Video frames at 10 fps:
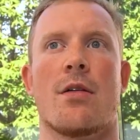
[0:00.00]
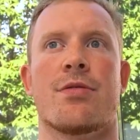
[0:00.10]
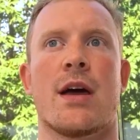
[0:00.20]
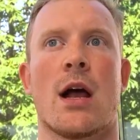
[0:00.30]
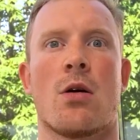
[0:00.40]

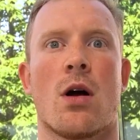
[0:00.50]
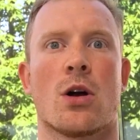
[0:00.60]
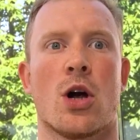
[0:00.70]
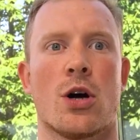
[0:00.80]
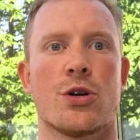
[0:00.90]
There are
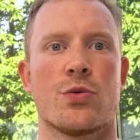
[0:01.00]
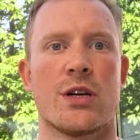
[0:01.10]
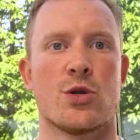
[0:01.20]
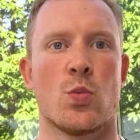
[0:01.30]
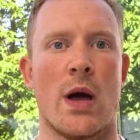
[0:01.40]

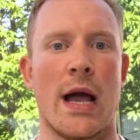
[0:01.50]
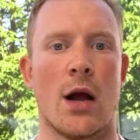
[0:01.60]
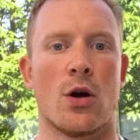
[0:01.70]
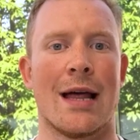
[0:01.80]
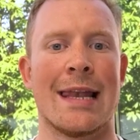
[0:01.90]
countries
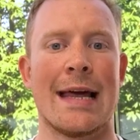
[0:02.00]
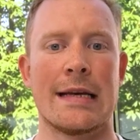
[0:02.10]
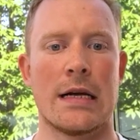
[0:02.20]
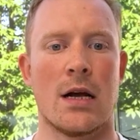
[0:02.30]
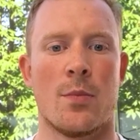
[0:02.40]
where
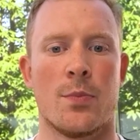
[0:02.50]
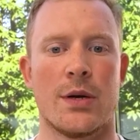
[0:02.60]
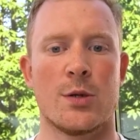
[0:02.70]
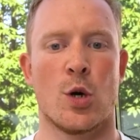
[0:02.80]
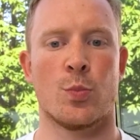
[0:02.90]
lending
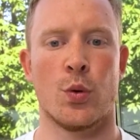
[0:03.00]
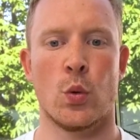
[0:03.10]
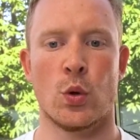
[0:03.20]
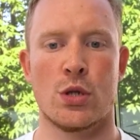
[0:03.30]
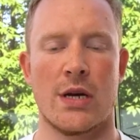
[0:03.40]
companies are
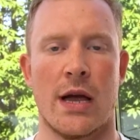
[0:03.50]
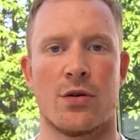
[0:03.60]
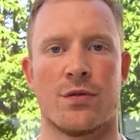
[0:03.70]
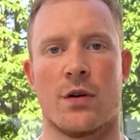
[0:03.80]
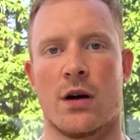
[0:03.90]
pooled
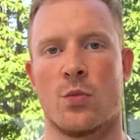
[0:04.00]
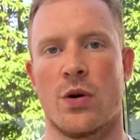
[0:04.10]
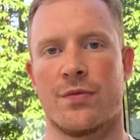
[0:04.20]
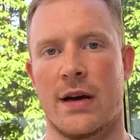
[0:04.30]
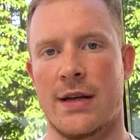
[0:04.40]
together
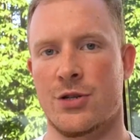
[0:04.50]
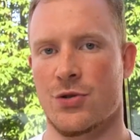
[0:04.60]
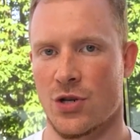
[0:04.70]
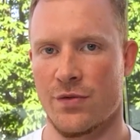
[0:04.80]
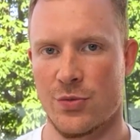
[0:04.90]
with financial
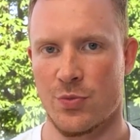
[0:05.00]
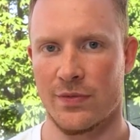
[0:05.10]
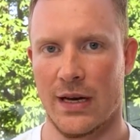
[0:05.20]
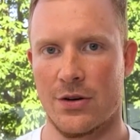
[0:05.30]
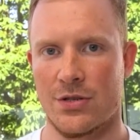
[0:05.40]
service
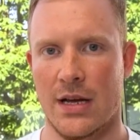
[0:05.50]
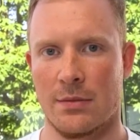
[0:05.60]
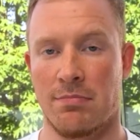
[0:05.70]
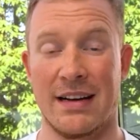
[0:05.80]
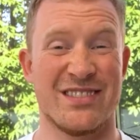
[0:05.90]
providers that
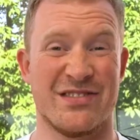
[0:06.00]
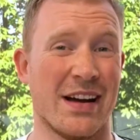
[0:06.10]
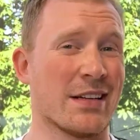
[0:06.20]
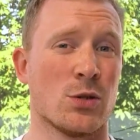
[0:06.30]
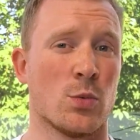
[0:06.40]
by de
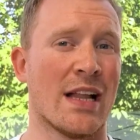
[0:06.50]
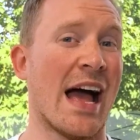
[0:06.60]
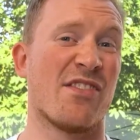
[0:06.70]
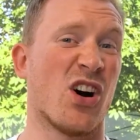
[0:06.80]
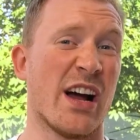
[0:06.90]
facto will
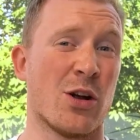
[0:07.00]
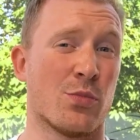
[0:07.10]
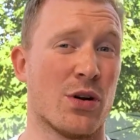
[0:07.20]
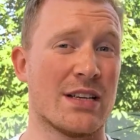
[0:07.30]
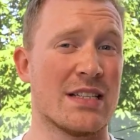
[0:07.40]
have higher
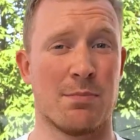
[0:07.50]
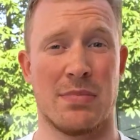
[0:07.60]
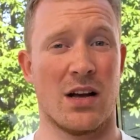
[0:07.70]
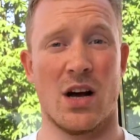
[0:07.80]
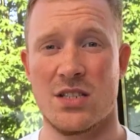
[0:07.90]
pricing
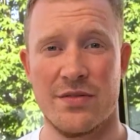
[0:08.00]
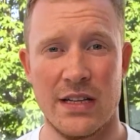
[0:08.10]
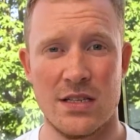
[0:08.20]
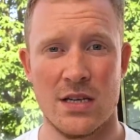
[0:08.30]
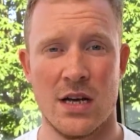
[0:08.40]
because of
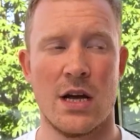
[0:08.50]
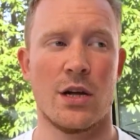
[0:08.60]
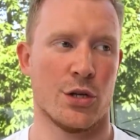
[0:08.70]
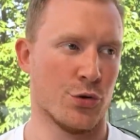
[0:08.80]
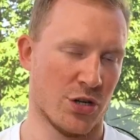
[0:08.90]
it.
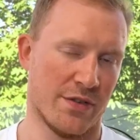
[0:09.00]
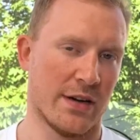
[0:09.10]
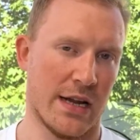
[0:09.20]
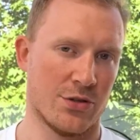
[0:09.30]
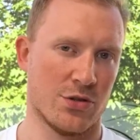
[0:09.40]
Usually
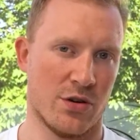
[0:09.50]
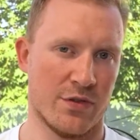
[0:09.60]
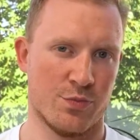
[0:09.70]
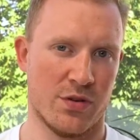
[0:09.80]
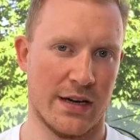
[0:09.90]
financial
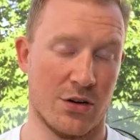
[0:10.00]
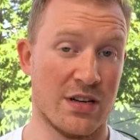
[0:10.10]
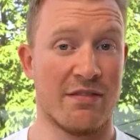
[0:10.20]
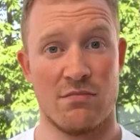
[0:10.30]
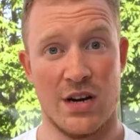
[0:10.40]
service providers
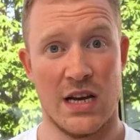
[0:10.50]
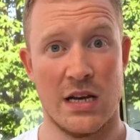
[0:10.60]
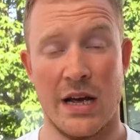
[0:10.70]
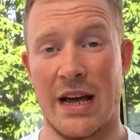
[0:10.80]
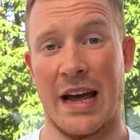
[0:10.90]
have
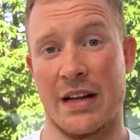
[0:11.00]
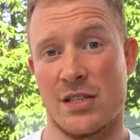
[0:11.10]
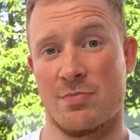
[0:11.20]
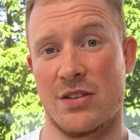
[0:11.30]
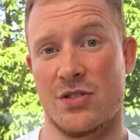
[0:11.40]
money,
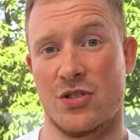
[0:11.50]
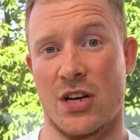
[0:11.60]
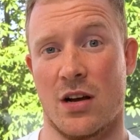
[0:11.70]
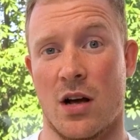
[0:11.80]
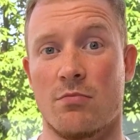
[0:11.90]
hence
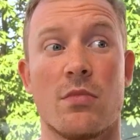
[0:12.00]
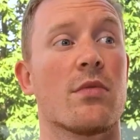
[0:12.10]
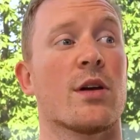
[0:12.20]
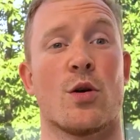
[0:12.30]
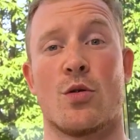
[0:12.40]
messaging,
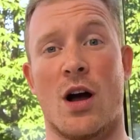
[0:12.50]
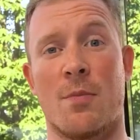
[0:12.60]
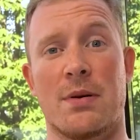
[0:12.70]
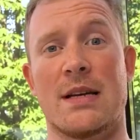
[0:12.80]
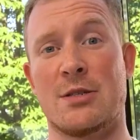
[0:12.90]

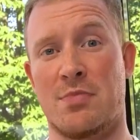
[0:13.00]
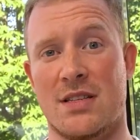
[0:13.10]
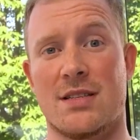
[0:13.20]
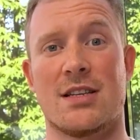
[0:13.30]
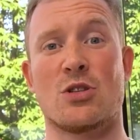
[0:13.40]
companies,
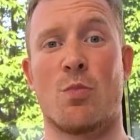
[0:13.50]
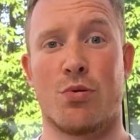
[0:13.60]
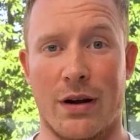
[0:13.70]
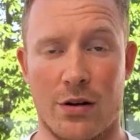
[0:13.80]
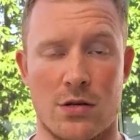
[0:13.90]
businesses,
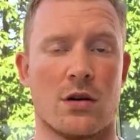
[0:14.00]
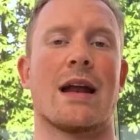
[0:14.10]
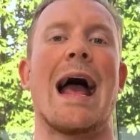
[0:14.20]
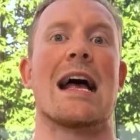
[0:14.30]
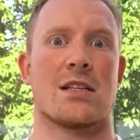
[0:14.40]
operators are going
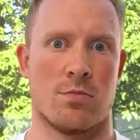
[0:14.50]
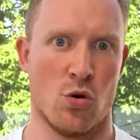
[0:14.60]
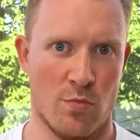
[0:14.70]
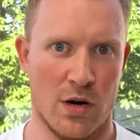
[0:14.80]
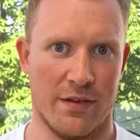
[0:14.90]
to ask
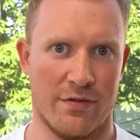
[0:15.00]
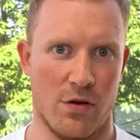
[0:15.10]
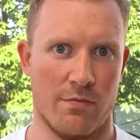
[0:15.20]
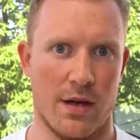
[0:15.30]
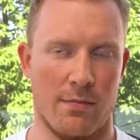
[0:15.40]
more money
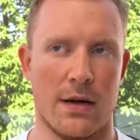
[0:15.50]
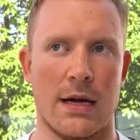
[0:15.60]
from them.